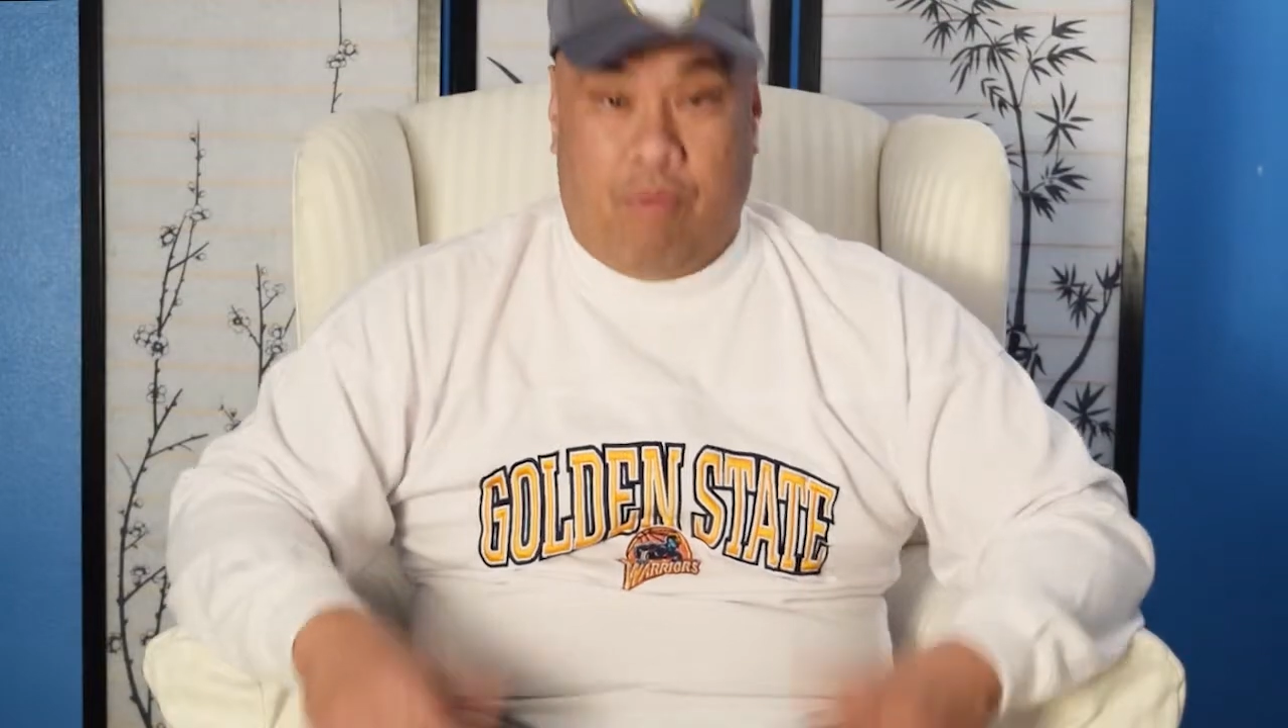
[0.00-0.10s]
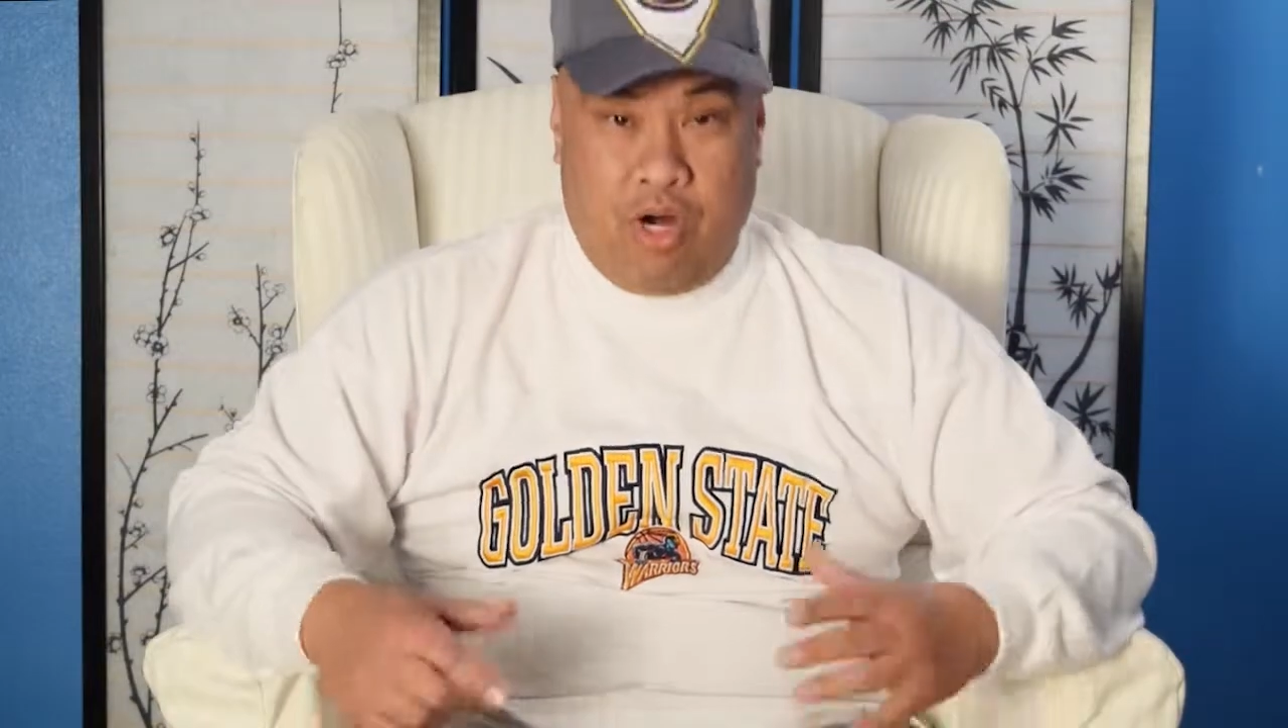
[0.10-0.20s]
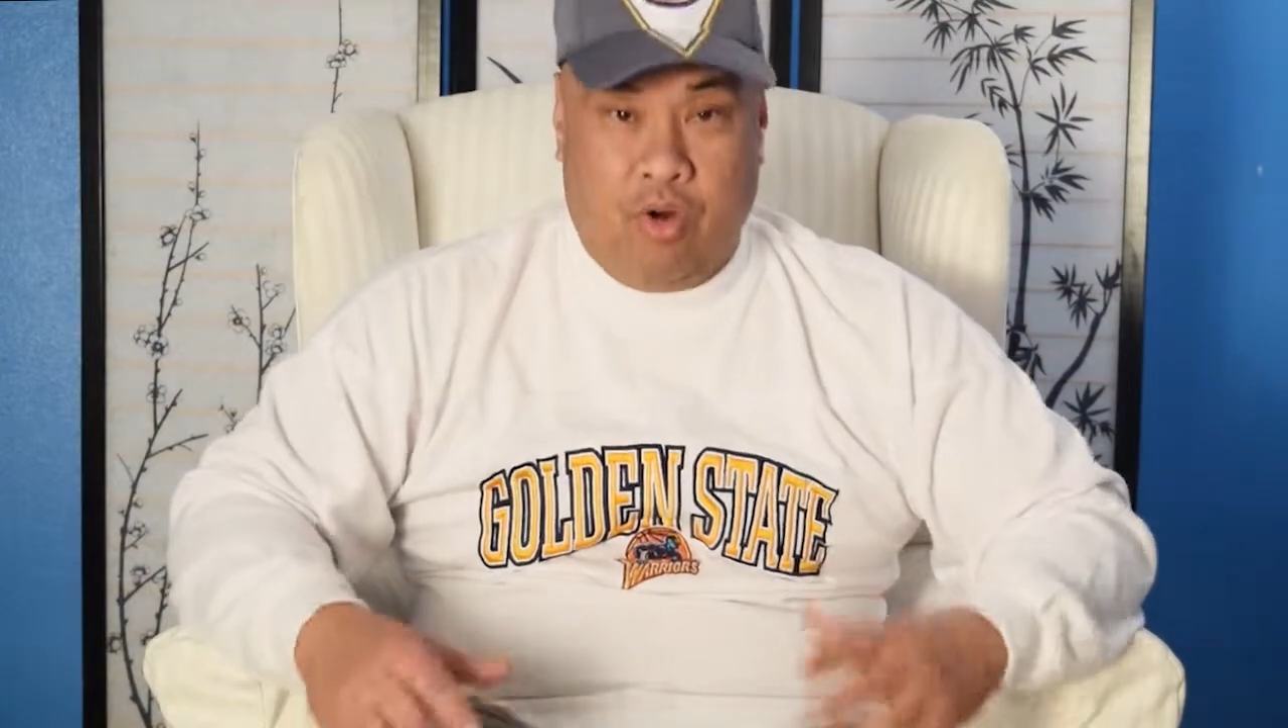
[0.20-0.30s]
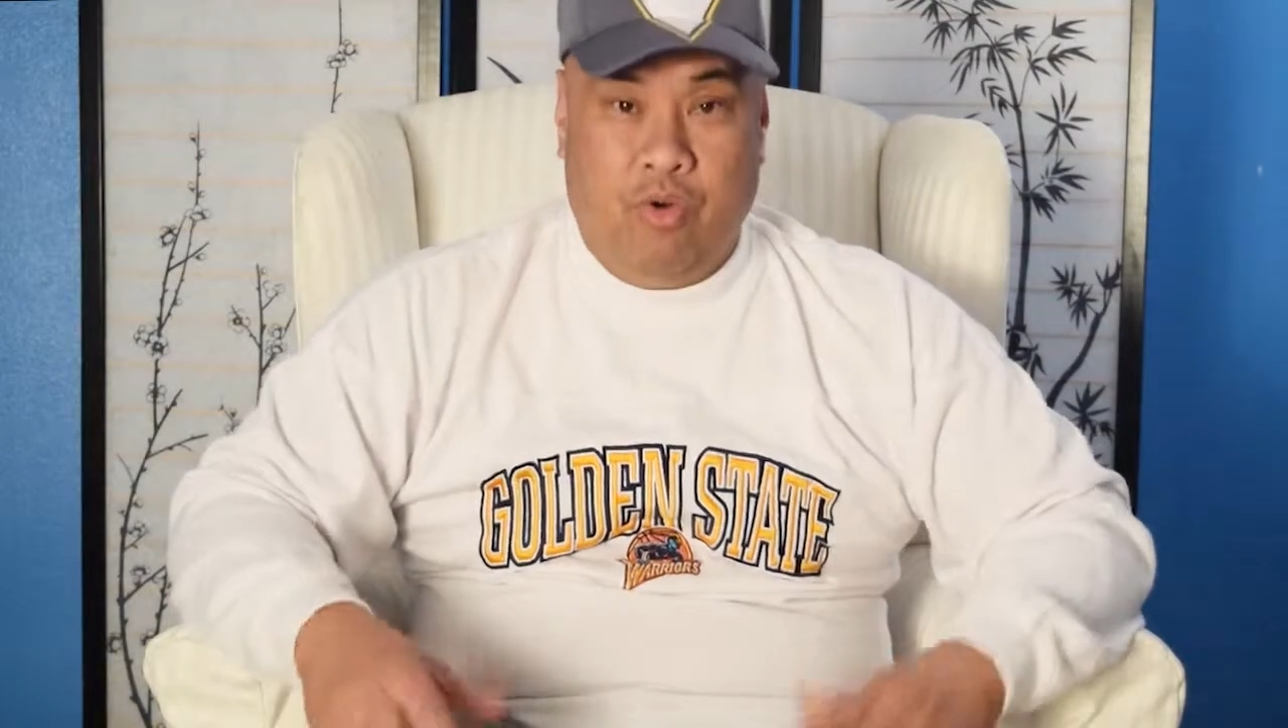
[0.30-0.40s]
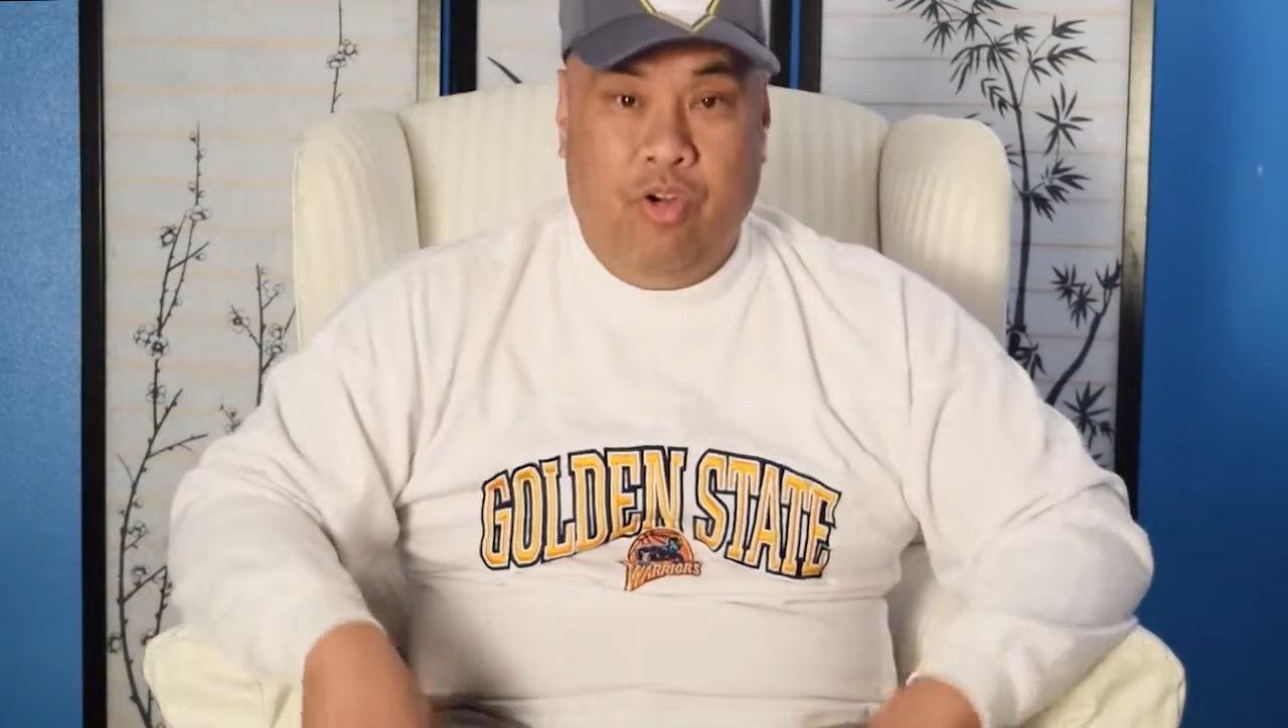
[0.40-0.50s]

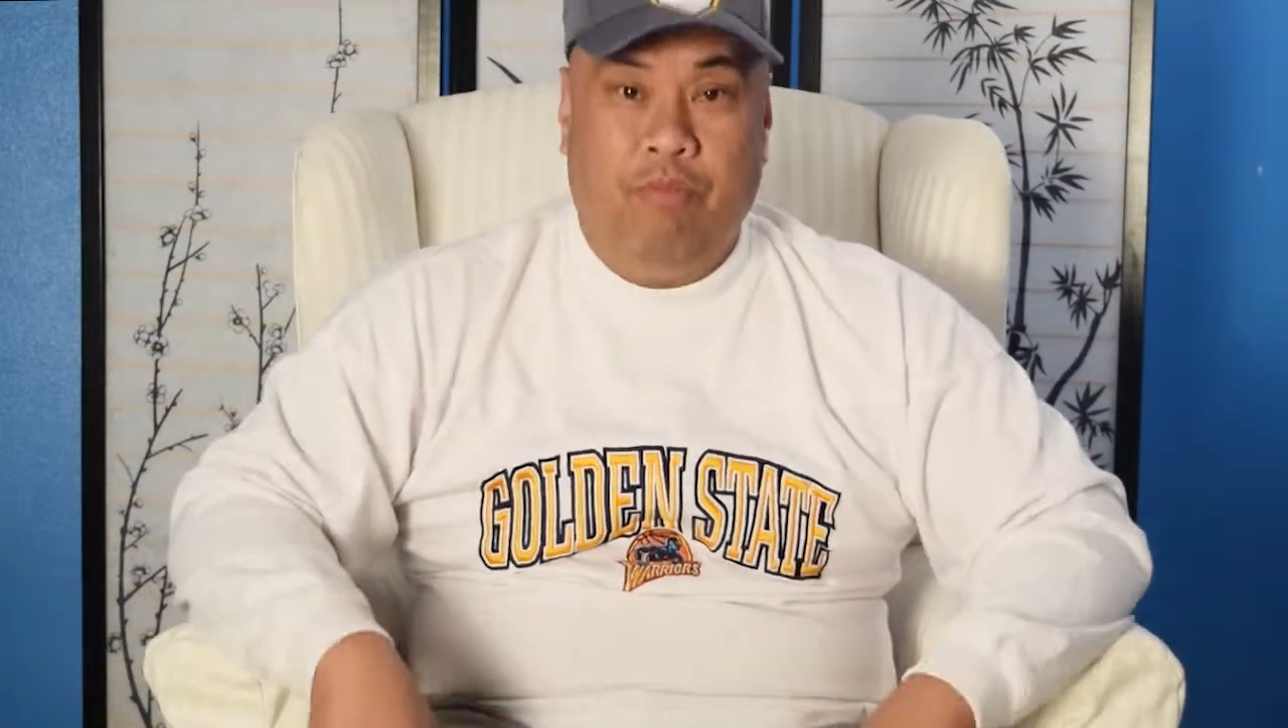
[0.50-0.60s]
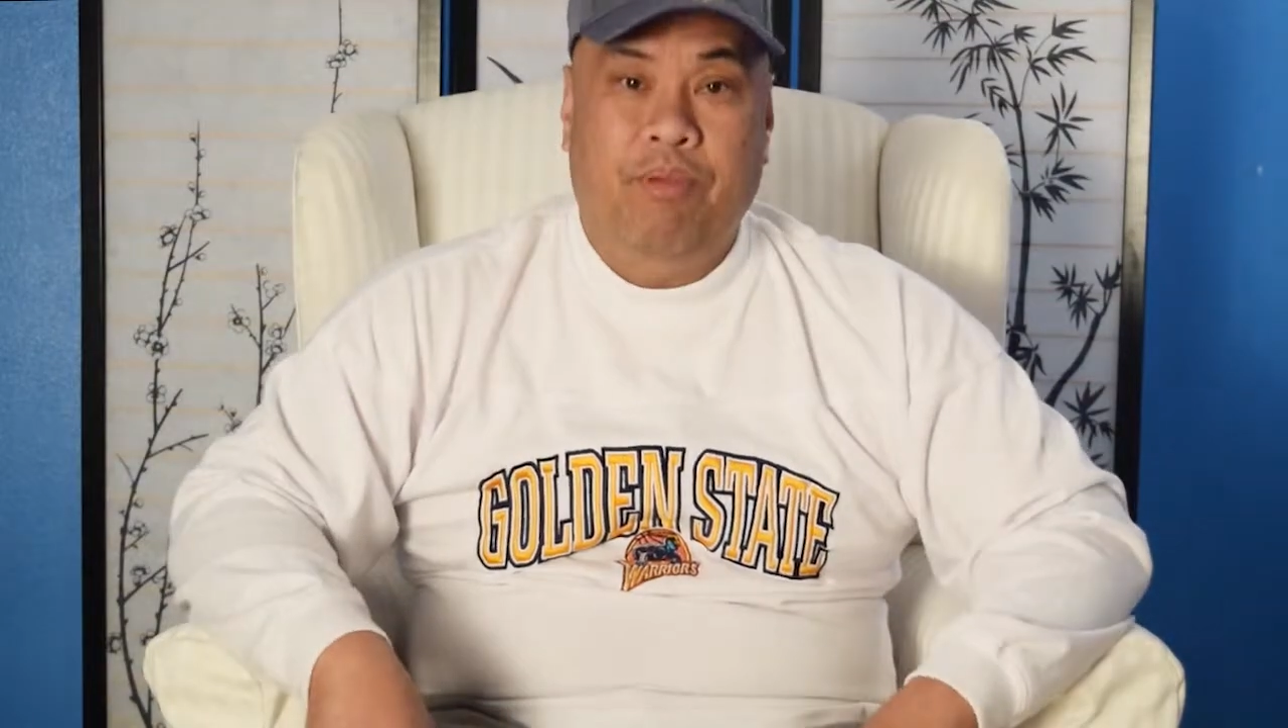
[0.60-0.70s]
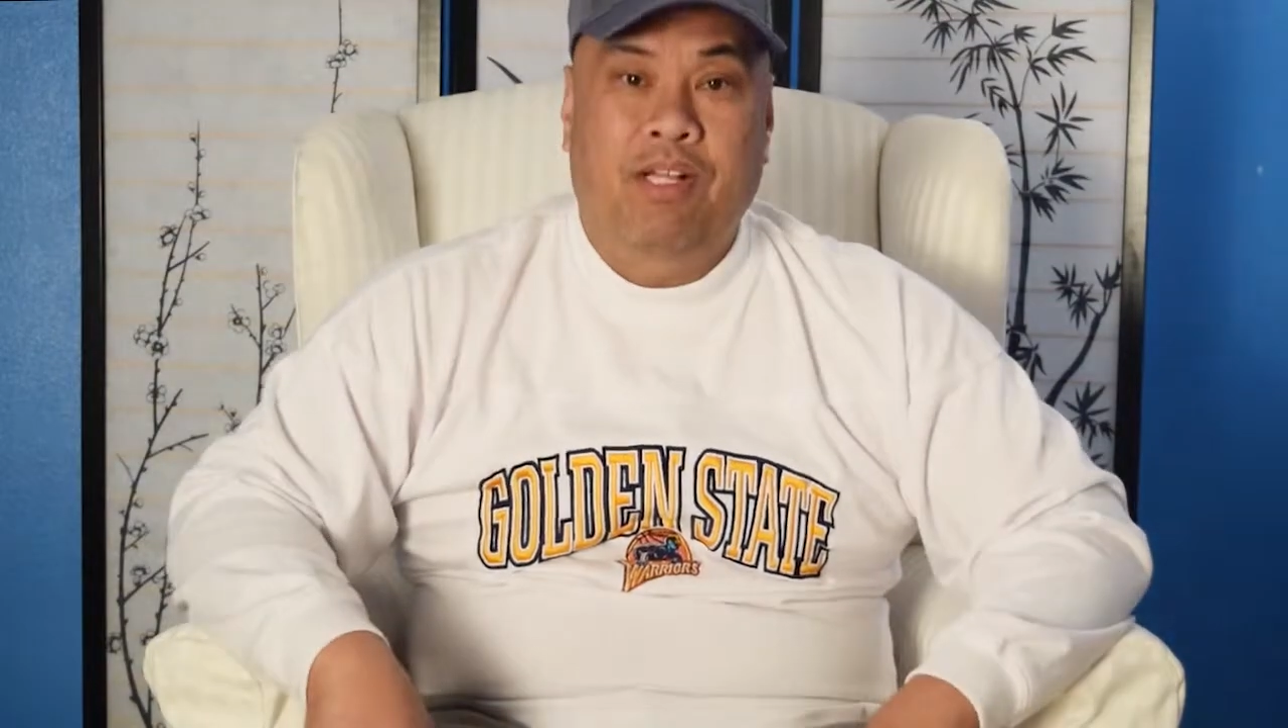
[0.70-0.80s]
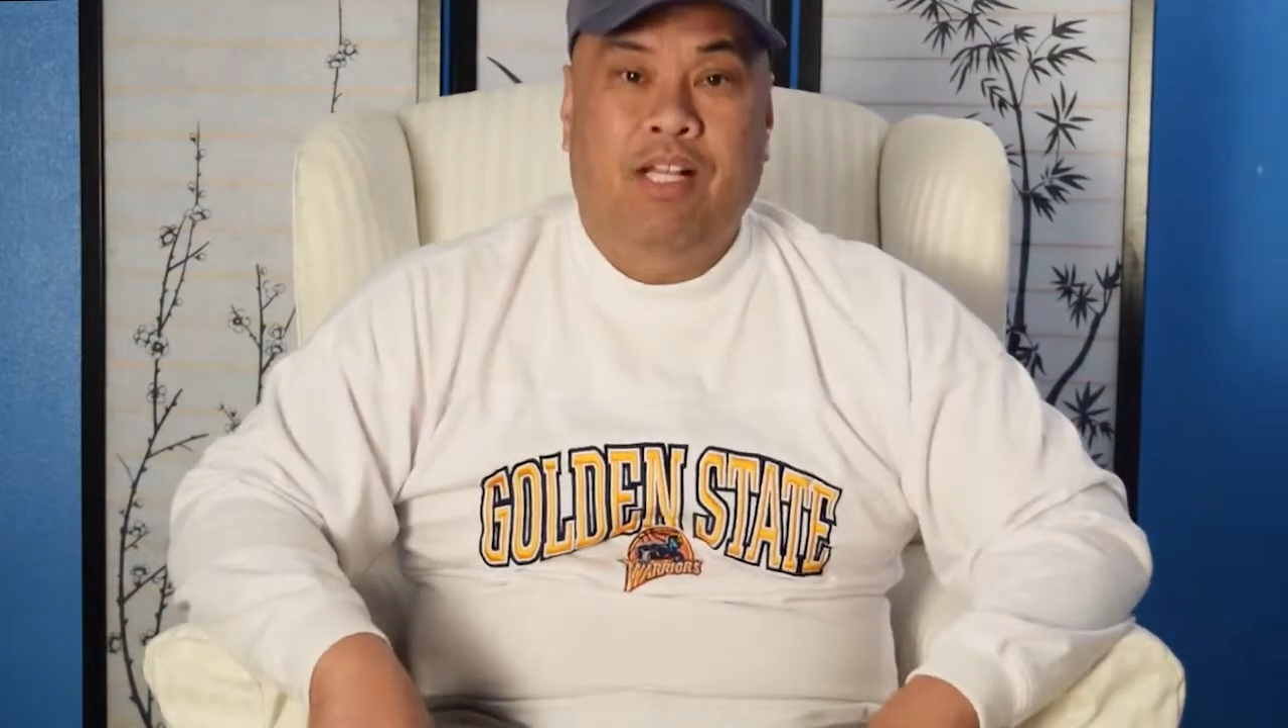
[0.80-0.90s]
our group,